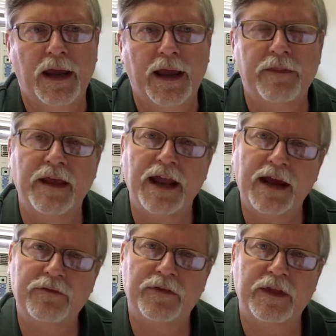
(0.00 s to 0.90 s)
And then
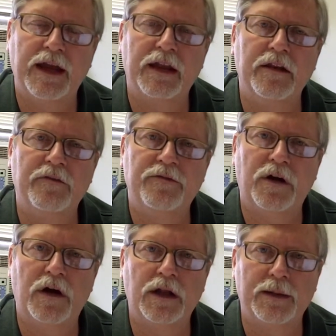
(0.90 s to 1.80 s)
after that in the
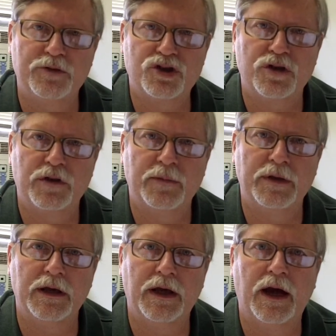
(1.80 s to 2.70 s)
fall, I'm sure they'll
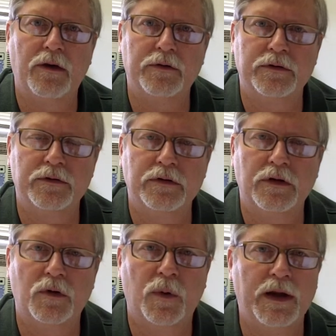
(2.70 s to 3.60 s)
be out
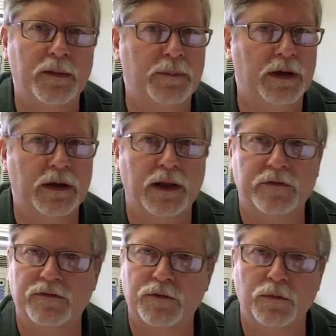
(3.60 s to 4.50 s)
quite a bit
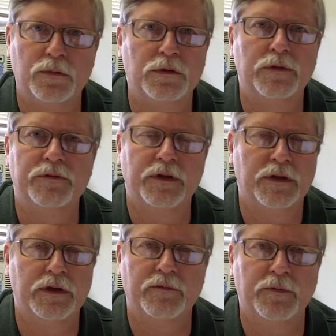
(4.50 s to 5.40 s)
at schools
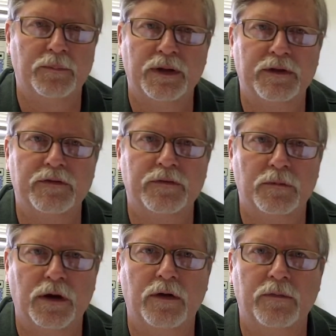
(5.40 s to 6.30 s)
and different places
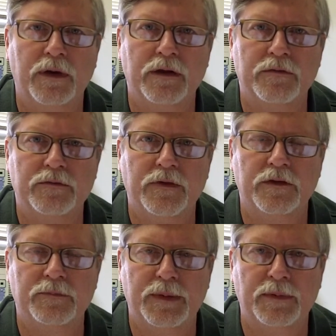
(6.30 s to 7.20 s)
around
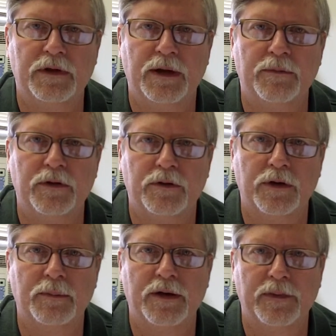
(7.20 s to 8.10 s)
as people come to
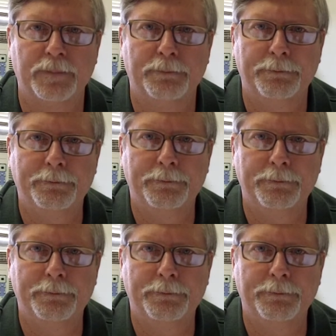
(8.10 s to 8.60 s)
learn about them.